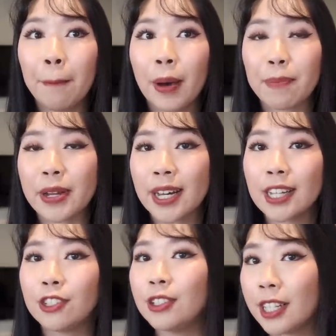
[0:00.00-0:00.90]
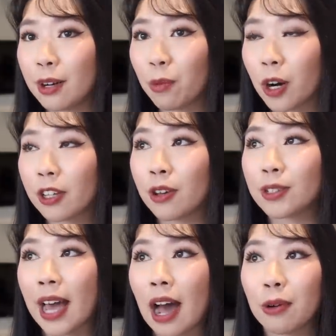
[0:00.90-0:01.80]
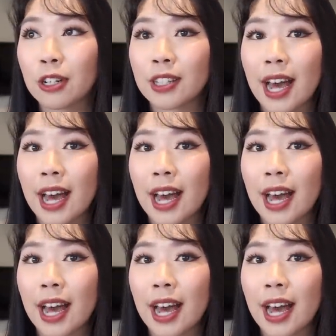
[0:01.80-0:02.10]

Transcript: but because you didn't work those hours,